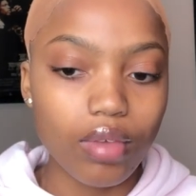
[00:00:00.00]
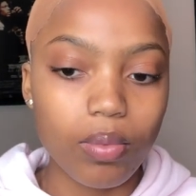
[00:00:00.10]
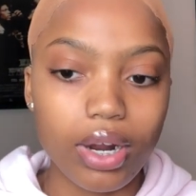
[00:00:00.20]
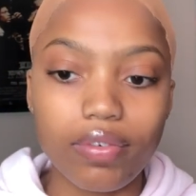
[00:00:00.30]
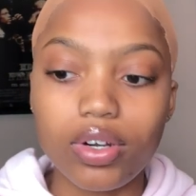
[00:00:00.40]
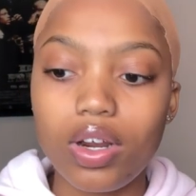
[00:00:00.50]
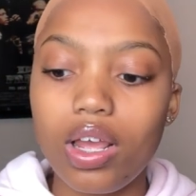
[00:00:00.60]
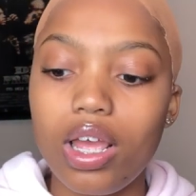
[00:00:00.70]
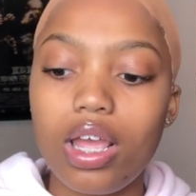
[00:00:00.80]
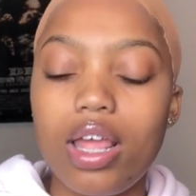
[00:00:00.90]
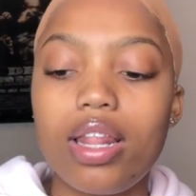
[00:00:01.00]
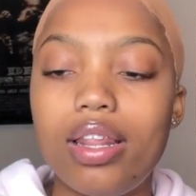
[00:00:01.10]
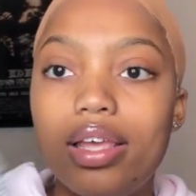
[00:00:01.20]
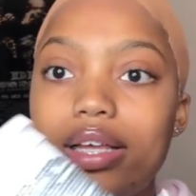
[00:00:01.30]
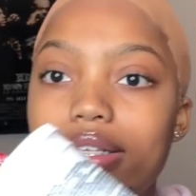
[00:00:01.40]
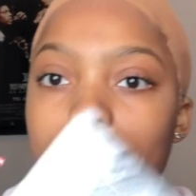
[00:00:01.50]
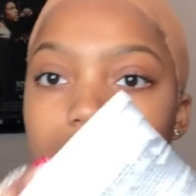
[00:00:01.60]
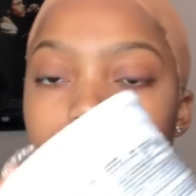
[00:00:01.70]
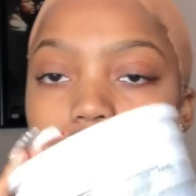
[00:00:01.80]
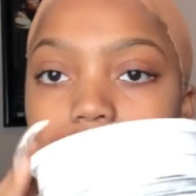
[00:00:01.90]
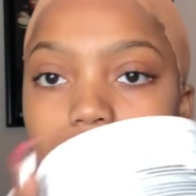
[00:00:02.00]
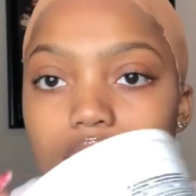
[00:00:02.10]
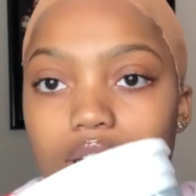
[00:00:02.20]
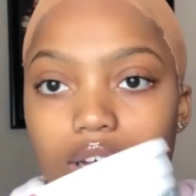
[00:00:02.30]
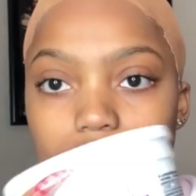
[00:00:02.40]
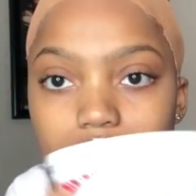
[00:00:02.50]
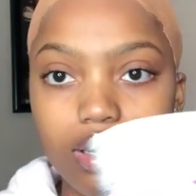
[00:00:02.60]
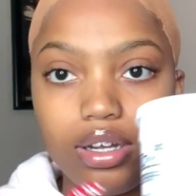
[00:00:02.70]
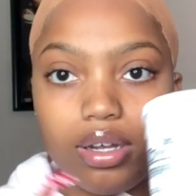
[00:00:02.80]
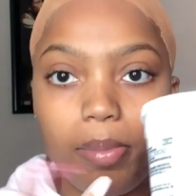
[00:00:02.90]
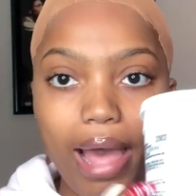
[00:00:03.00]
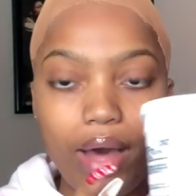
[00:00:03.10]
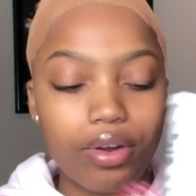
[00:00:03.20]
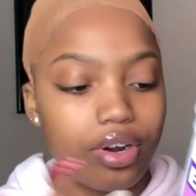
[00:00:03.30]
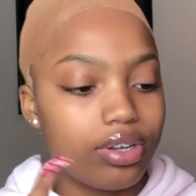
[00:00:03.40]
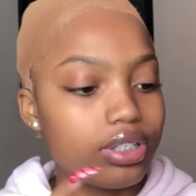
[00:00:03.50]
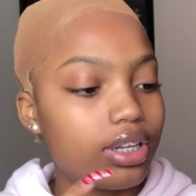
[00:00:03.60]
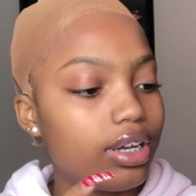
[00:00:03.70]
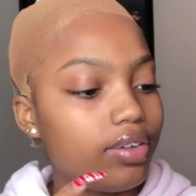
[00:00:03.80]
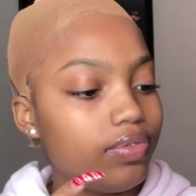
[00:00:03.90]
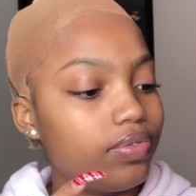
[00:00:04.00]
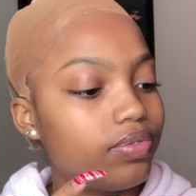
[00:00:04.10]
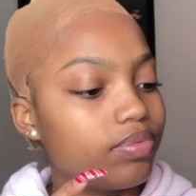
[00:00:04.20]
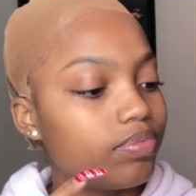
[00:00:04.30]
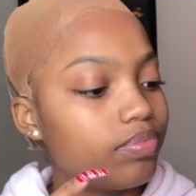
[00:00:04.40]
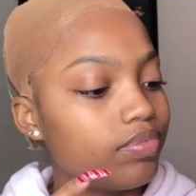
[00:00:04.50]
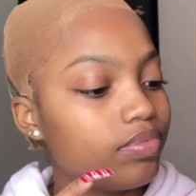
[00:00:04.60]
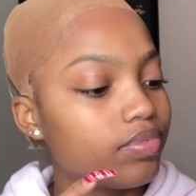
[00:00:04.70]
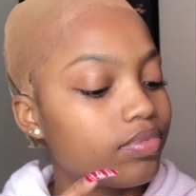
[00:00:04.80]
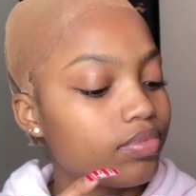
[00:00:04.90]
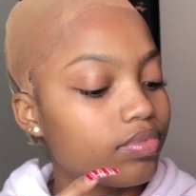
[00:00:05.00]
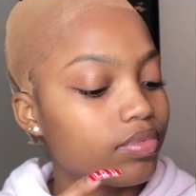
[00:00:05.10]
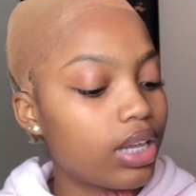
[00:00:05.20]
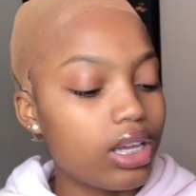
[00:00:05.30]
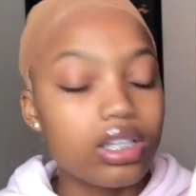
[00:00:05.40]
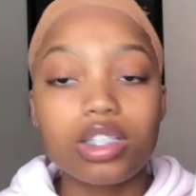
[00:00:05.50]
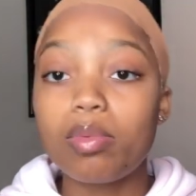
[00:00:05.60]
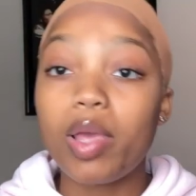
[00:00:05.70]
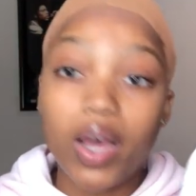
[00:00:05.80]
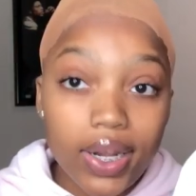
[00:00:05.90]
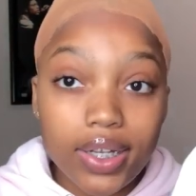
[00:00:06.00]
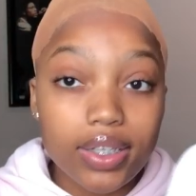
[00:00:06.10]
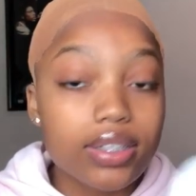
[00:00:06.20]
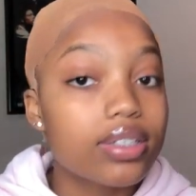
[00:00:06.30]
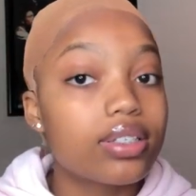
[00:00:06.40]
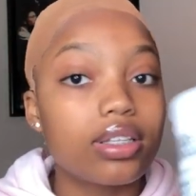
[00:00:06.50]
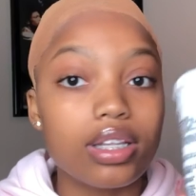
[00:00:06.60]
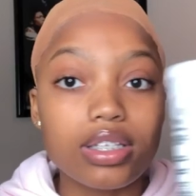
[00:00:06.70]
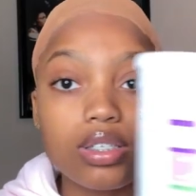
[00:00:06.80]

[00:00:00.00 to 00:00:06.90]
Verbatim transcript: whatever. This is the powder stuff. To be honest, this